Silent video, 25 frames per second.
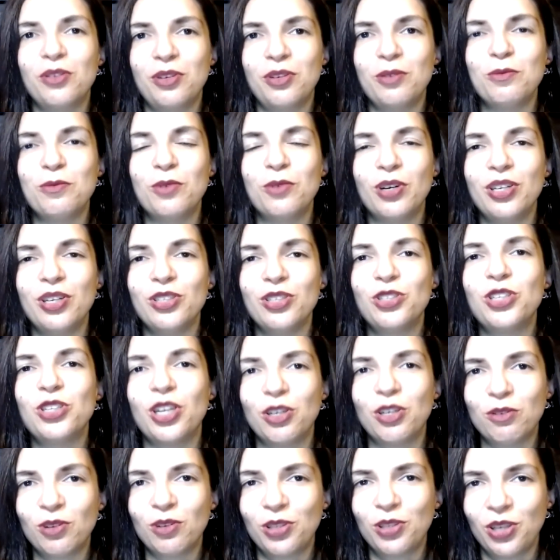than was
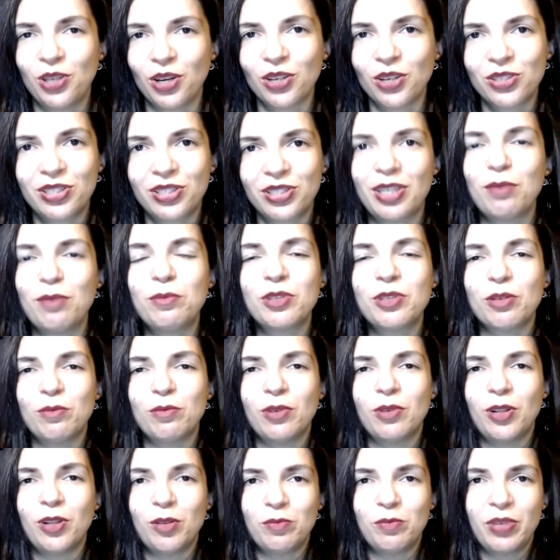generally
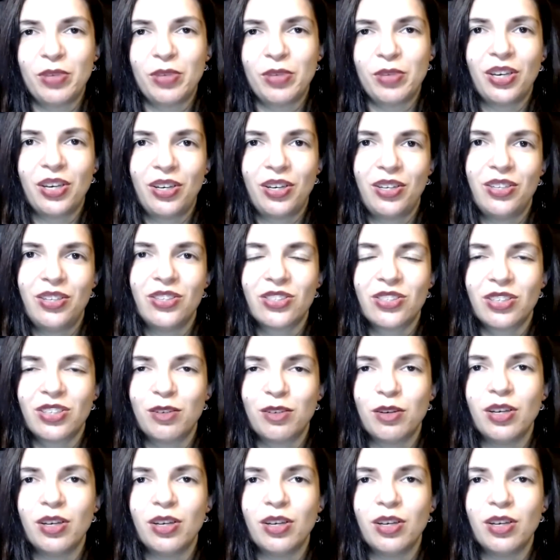acceptable, because